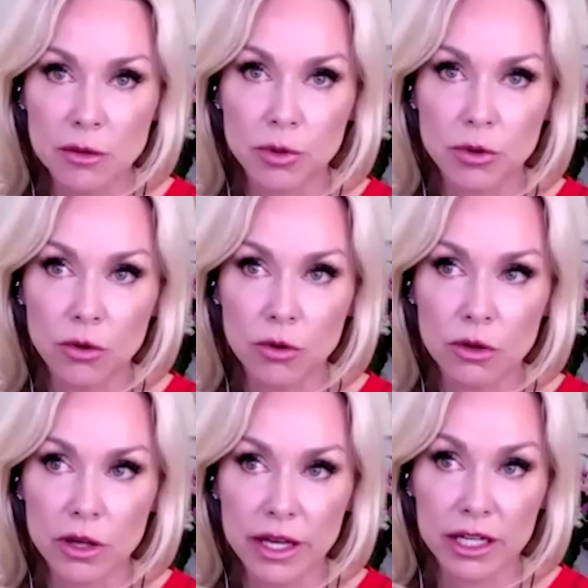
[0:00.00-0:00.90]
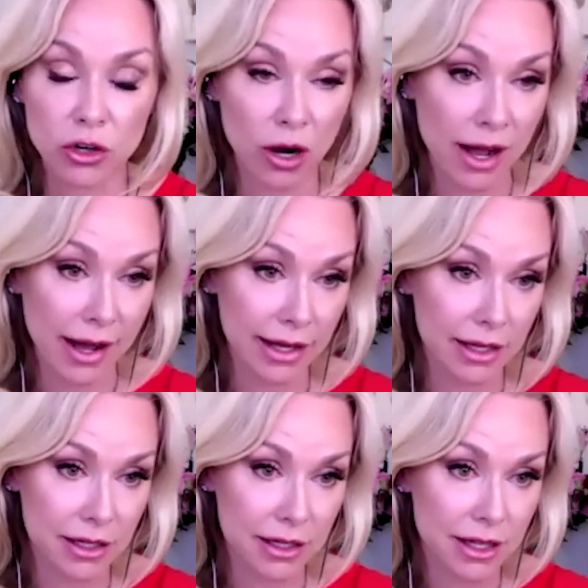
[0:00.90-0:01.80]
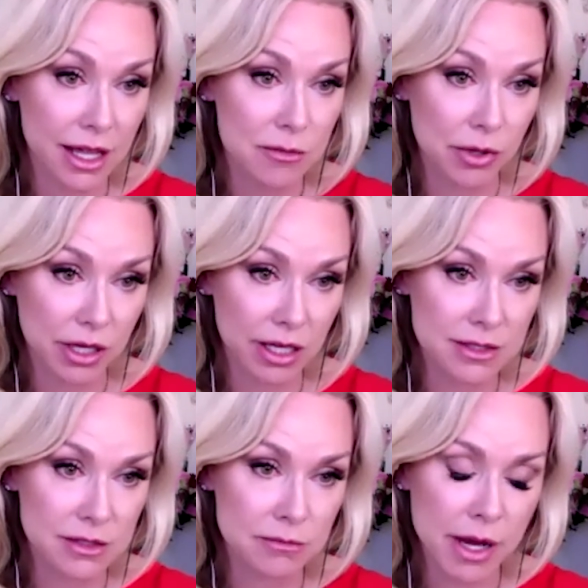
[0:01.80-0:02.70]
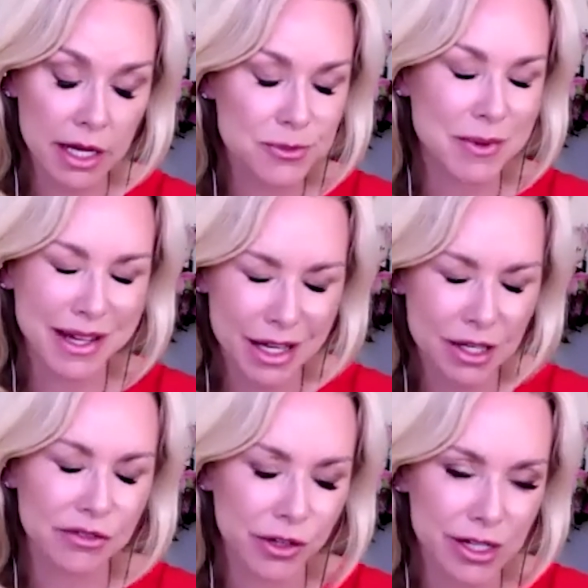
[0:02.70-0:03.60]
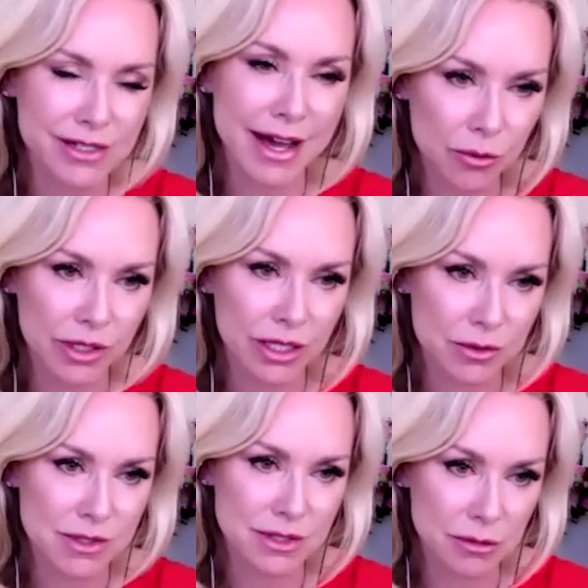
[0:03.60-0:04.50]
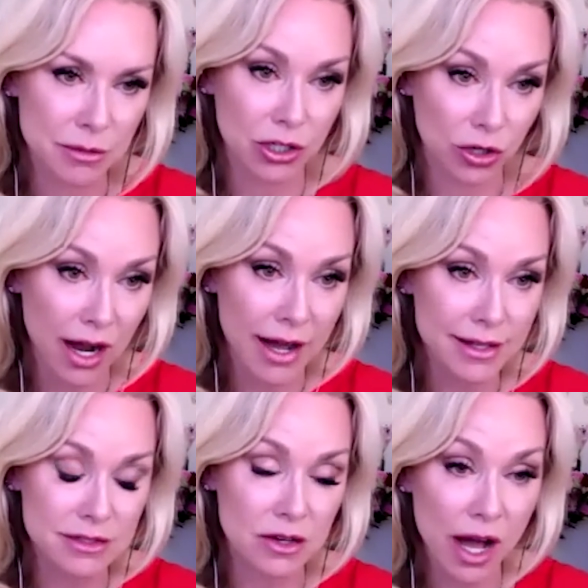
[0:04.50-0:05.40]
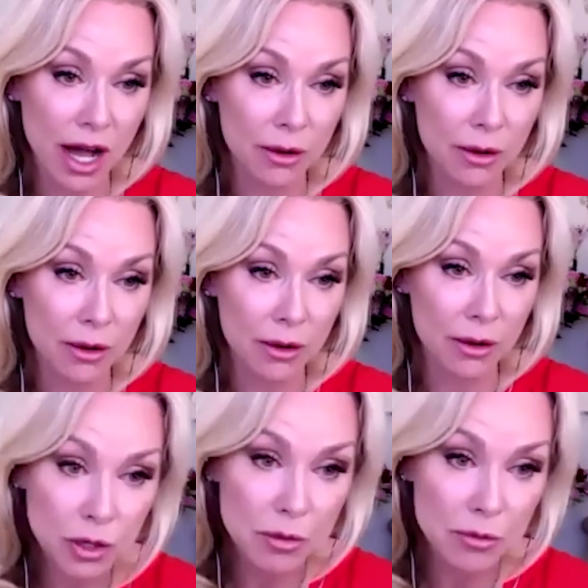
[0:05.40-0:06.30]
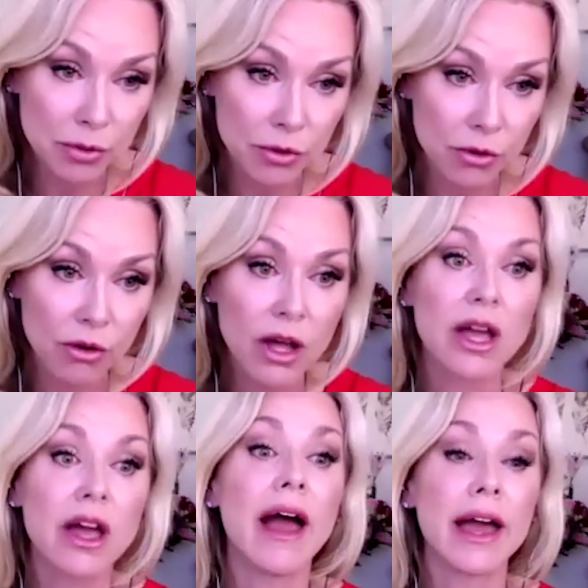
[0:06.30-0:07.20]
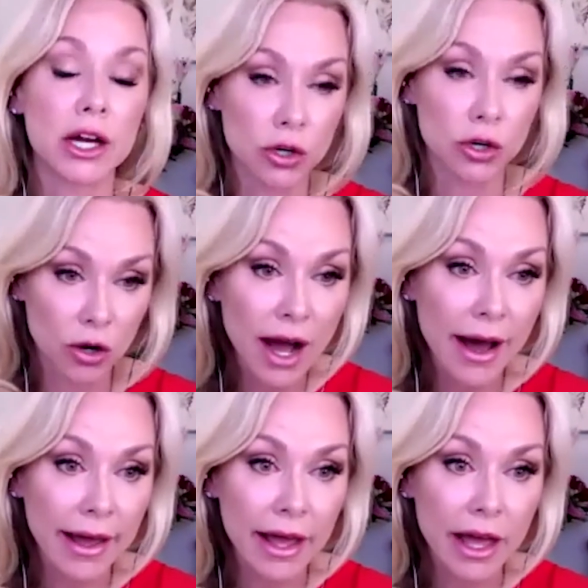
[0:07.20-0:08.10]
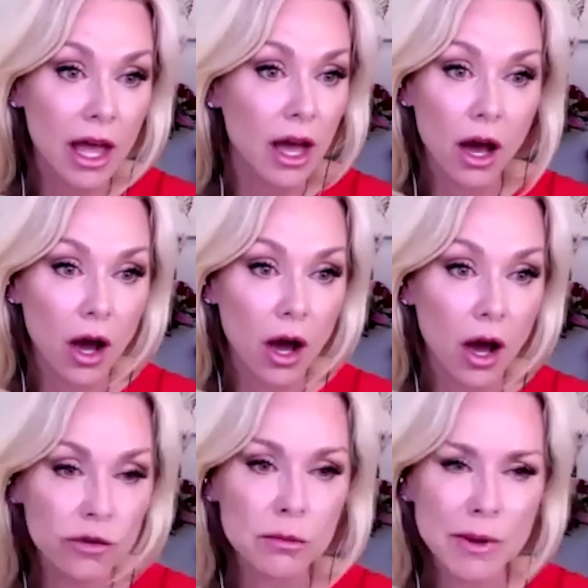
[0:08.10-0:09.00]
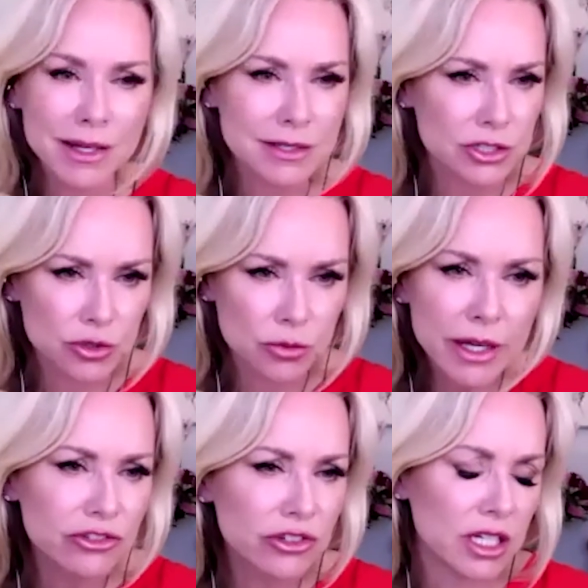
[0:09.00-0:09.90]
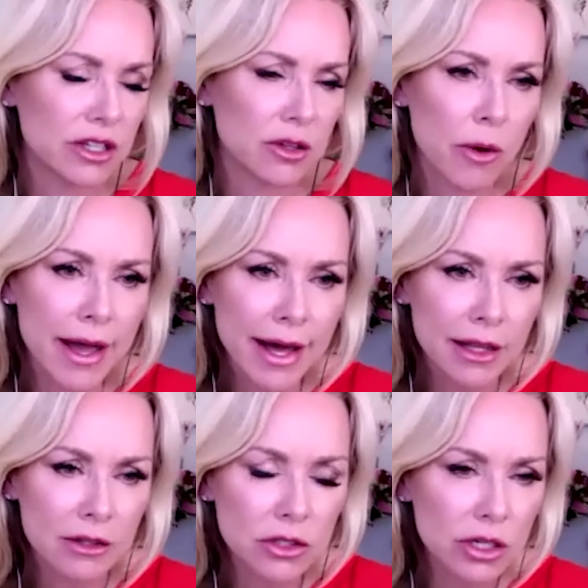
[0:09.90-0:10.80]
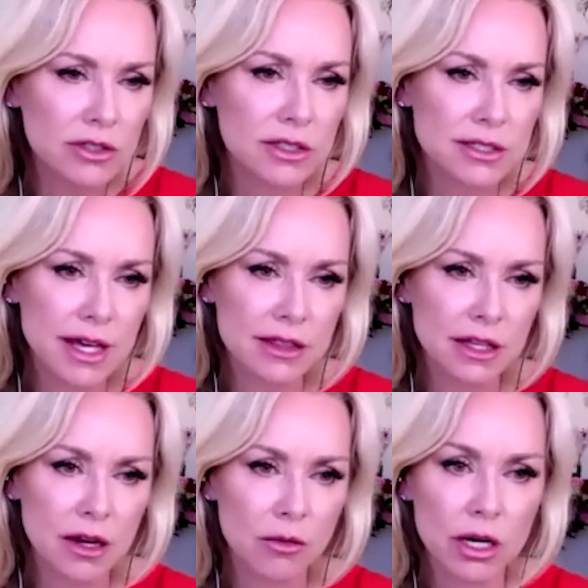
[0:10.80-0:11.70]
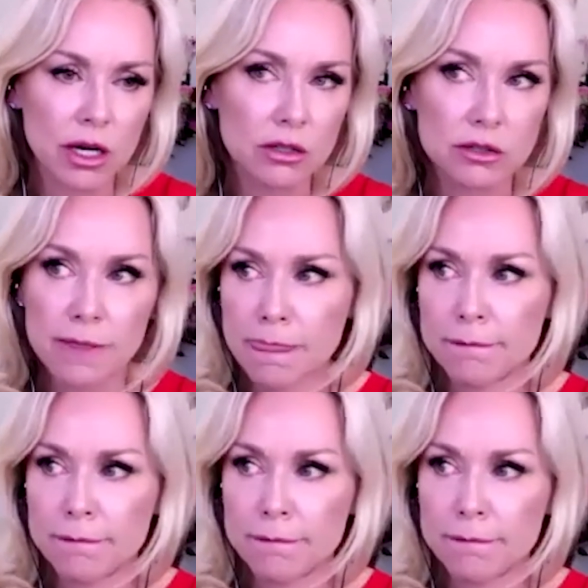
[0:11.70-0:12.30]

pool and cry because my husband kind of freaked out when he would see me cry. So I would get in the swimming pool and cry over my situation and the way I looked, because I thought, well,